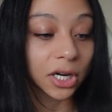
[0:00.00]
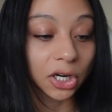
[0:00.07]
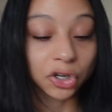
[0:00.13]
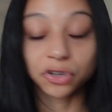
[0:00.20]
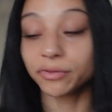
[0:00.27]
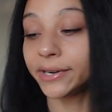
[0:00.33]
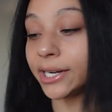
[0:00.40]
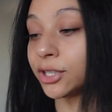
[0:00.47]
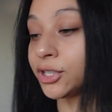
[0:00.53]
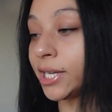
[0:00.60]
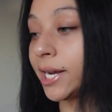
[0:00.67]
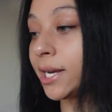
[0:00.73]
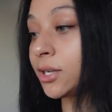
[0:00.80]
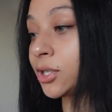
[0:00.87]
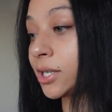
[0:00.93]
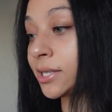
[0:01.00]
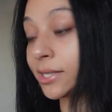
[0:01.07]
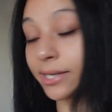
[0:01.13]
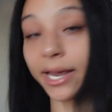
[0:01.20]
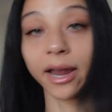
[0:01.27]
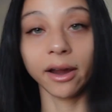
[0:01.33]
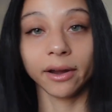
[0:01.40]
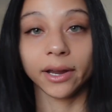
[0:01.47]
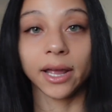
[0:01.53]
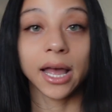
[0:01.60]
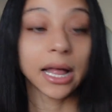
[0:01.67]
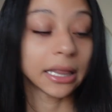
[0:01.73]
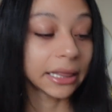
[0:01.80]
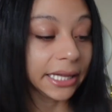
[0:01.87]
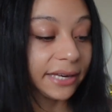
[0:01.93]
Career change is scary.
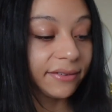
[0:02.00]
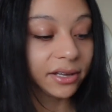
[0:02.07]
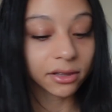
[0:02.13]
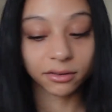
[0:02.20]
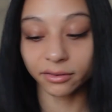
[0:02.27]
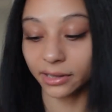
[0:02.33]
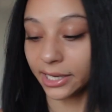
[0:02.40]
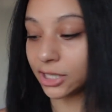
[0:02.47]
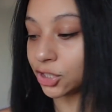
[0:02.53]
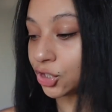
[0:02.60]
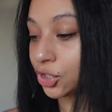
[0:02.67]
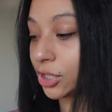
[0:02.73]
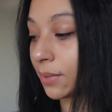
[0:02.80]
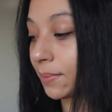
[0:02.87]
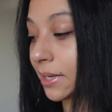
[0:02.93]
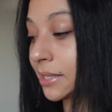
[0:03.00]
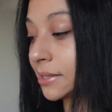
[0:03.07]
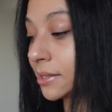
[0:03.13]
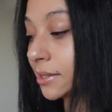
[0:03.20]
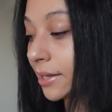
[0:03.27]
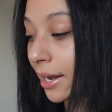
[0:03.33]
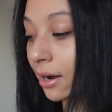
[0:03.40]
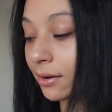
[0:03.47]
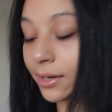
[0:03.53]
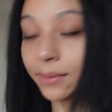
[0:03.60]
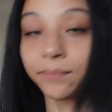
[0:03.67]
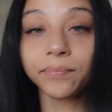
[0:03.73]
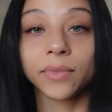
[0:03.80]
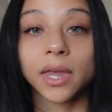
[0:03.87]
Leaving the relationship is scary.